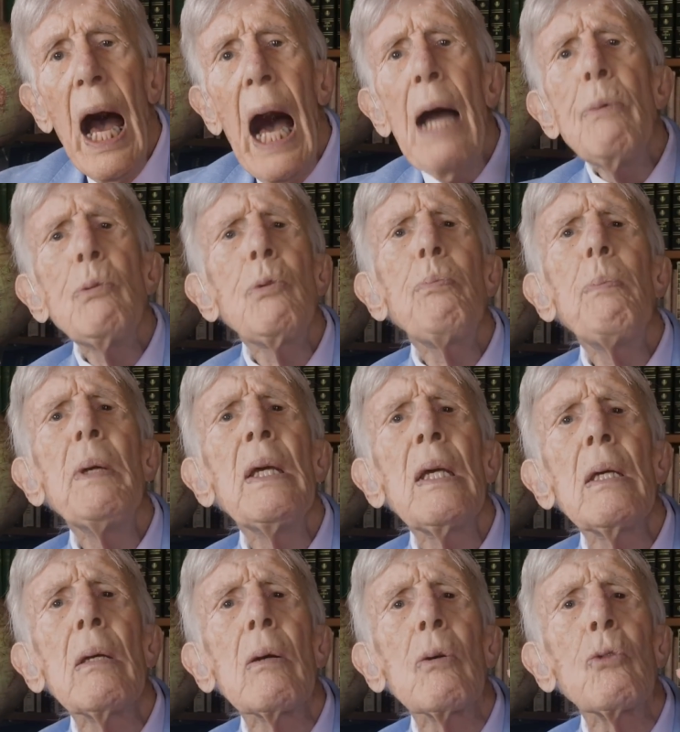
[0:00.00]
I was
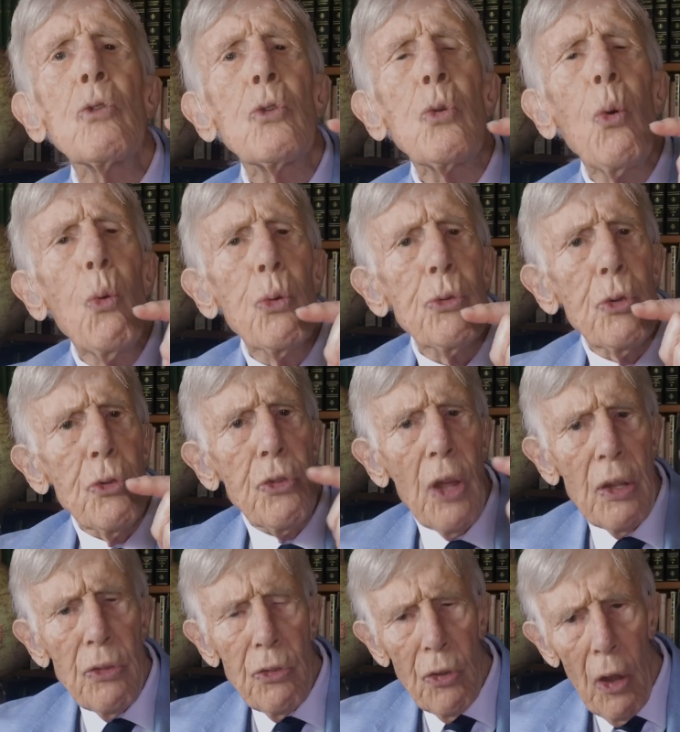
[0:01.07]
being taught, as
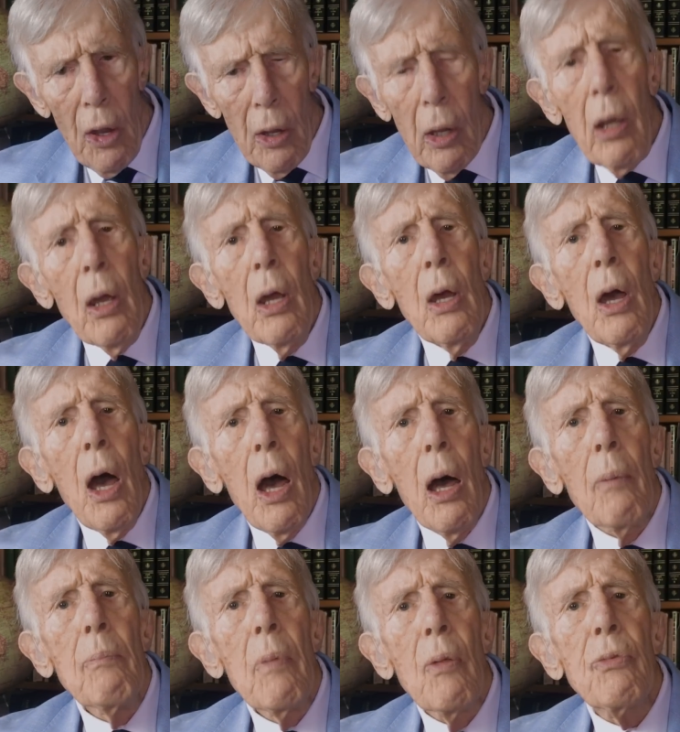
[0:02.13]
I say,
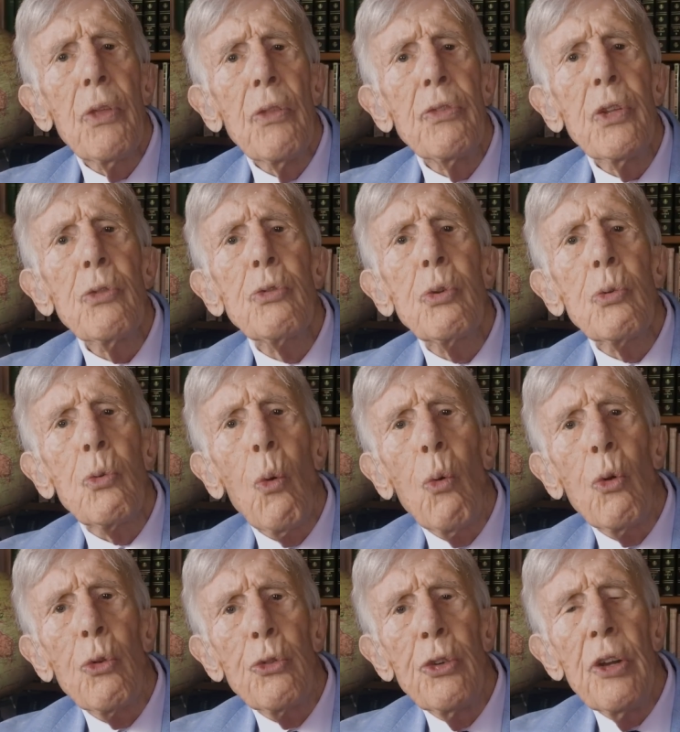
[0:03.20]
um, that this was
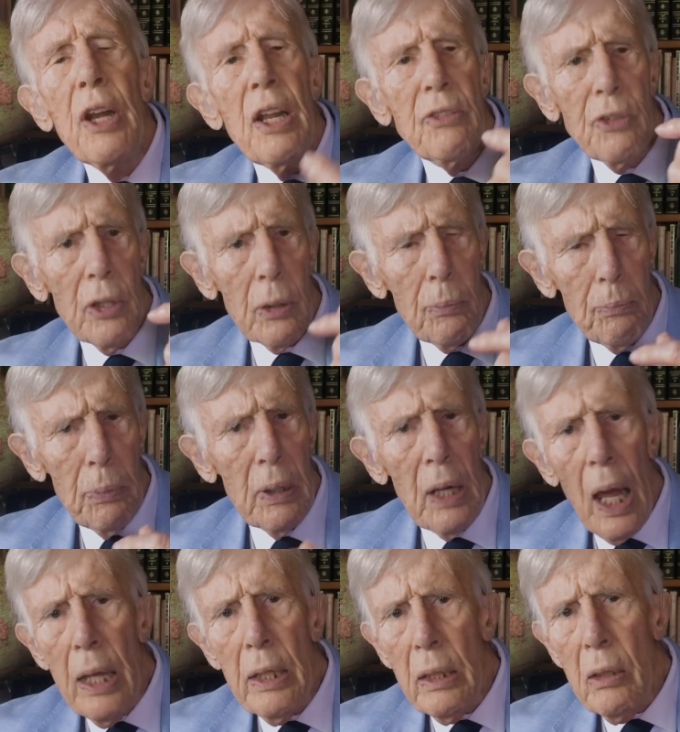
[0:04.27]
all genetic,
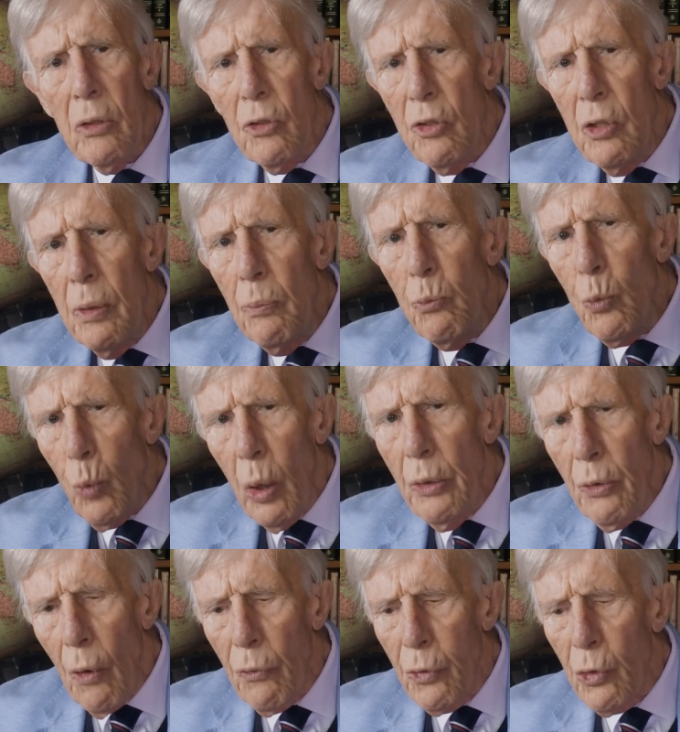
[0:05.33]
but it seemed
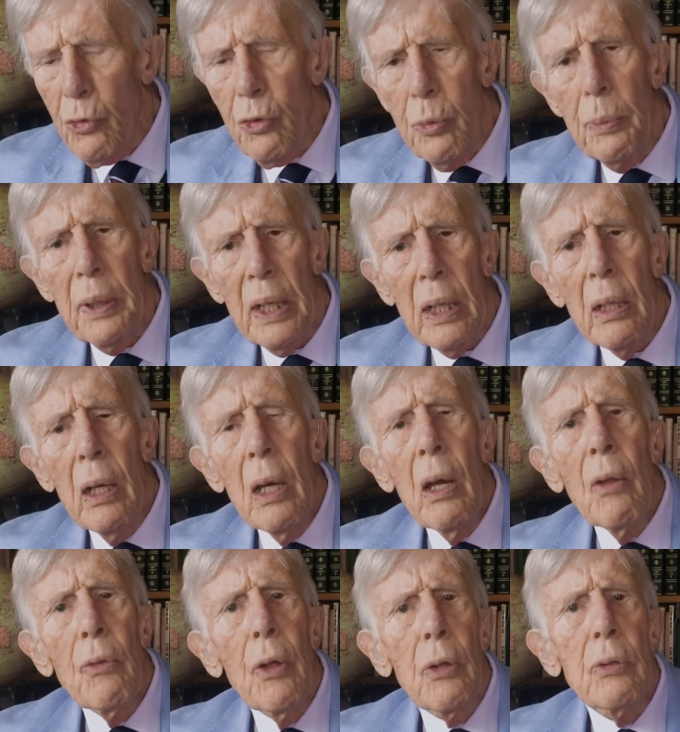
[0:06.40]
quite obvious to me
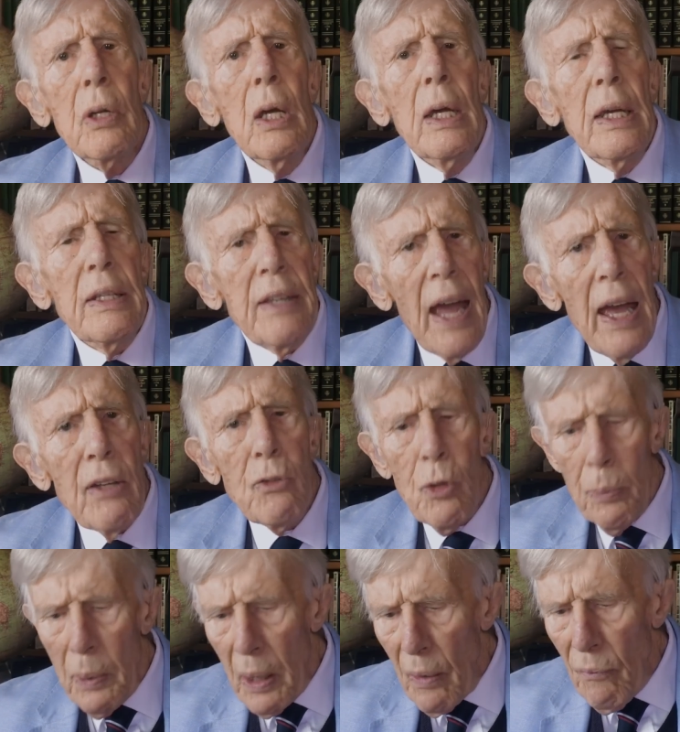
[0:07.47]
that it had
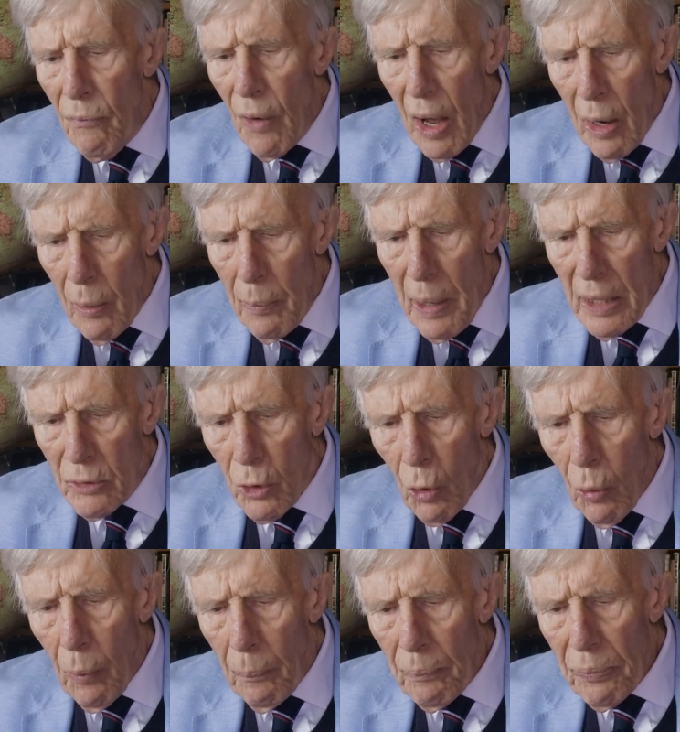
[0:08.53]
to be
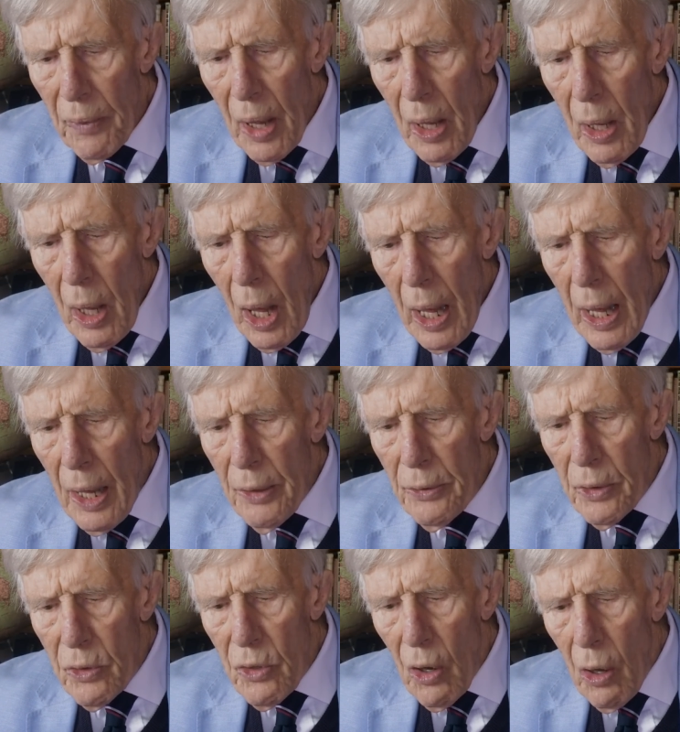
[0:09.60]
environmental.
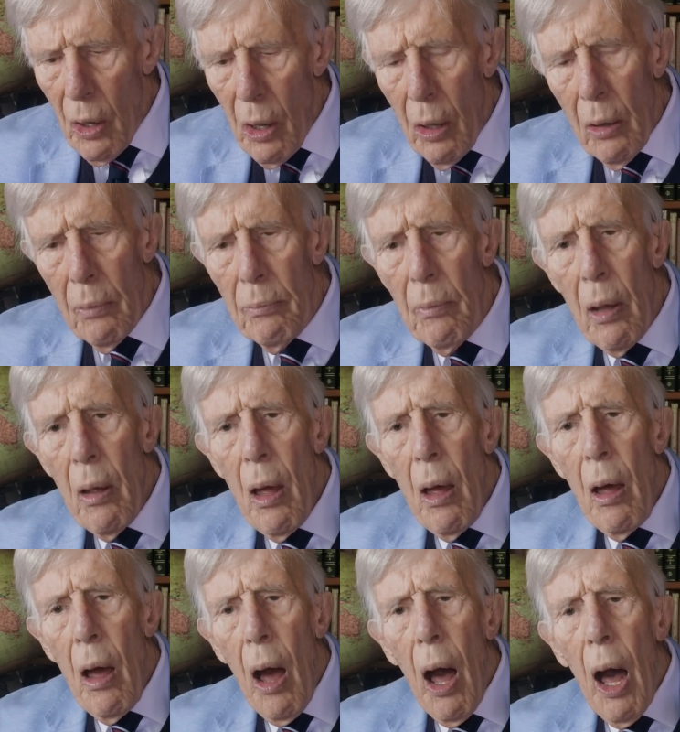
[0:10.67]
And uh, um,
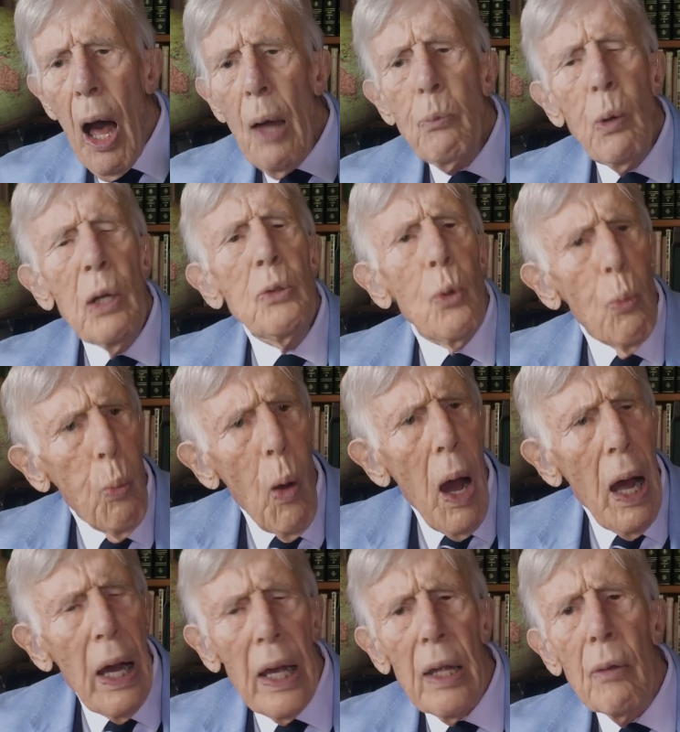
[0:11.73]
I wondered
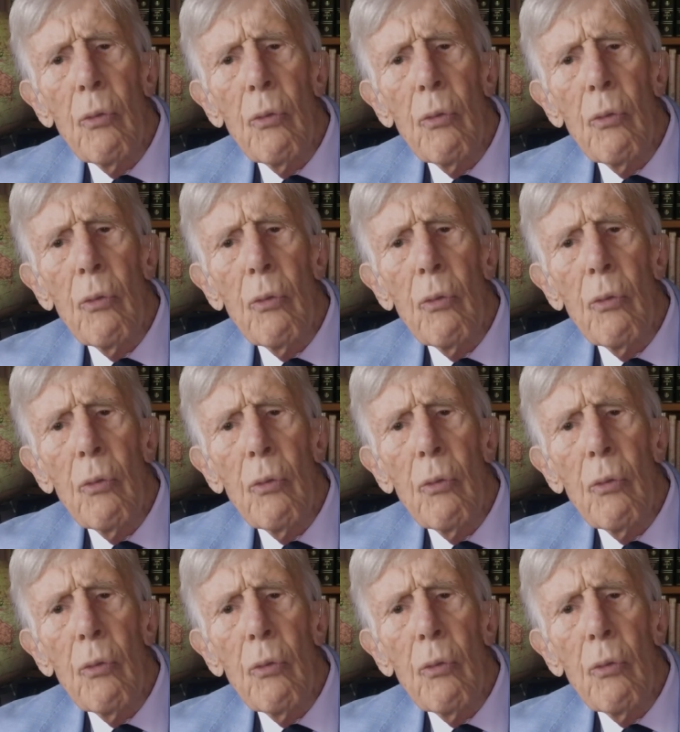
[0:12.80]
why.